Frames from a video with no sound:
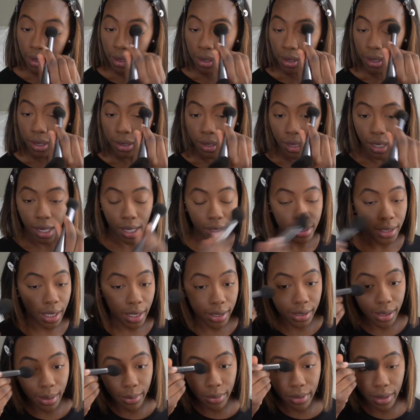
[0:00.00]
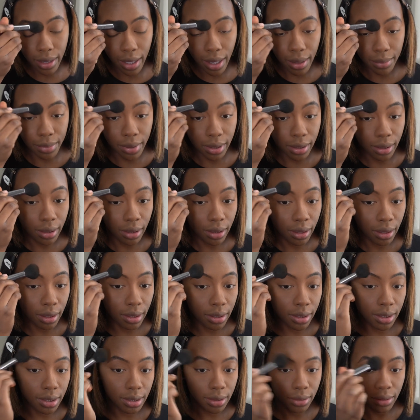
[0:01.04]
And then I take some of that
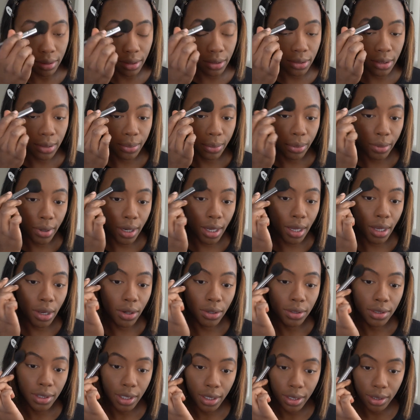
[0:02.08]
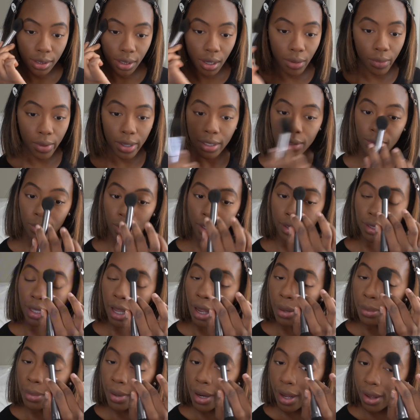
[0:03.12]
because the spray does always wet the
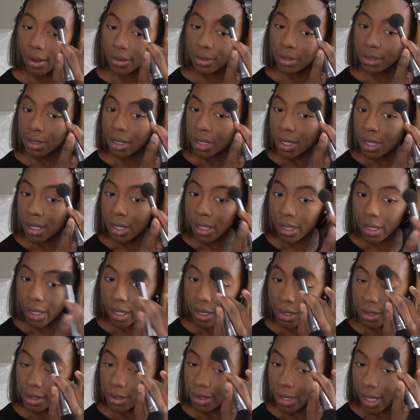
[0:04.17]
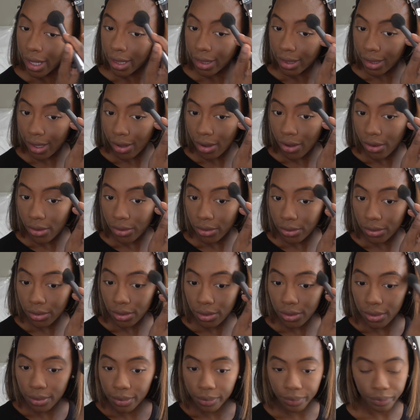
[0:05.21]
eyebrows. Then set
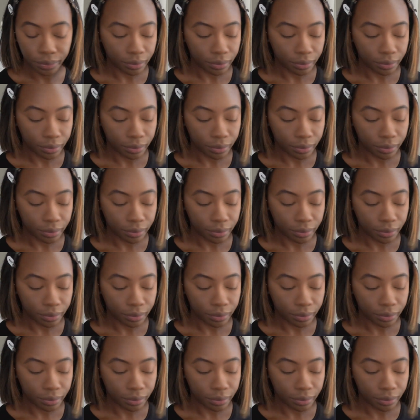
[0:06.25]
those.